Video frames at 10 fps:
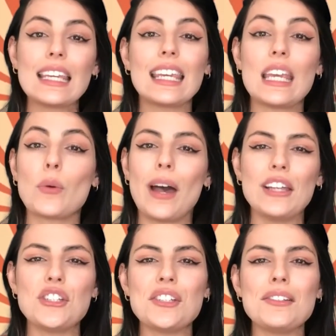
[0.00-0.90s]
key
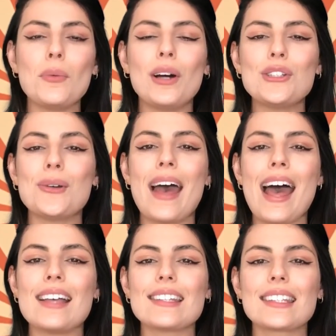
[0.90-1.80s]
questions you want to
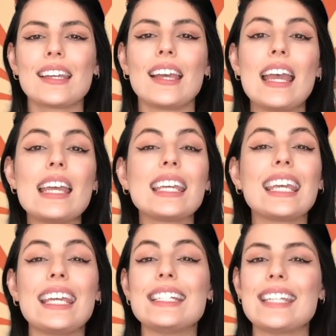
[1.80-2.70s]
ask,
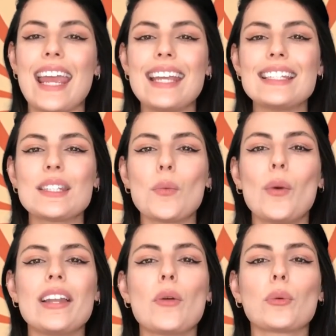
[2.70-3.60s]
key dates
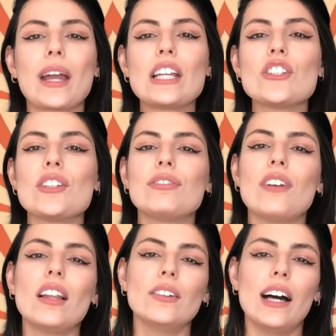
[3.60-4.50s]
when arranging
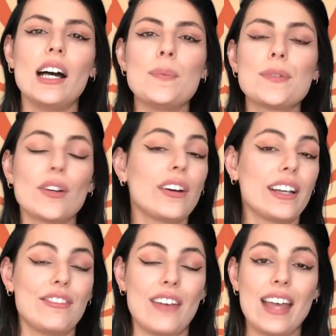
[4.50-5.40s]
follow-ups or
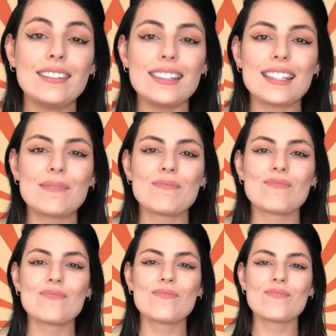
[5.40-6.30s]
events,
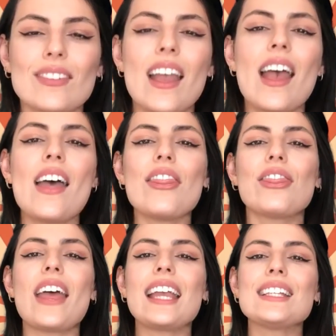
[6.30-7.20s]

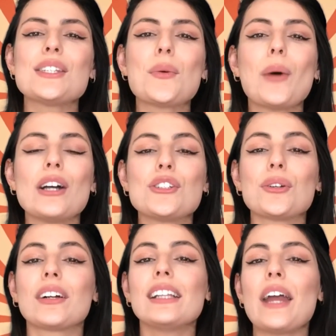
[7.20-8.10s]
things you want
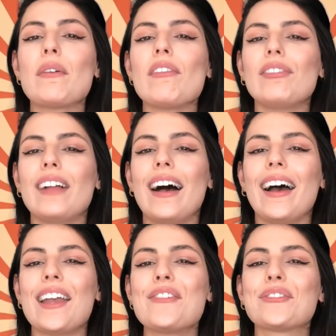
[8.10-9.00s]
to
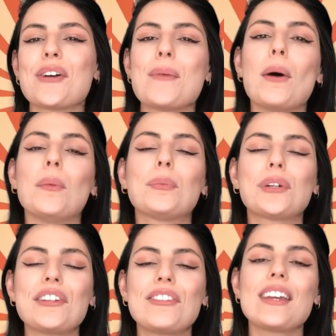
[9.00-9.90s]
clarify from a
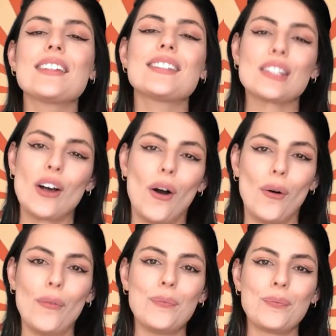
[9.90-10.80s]
previous call.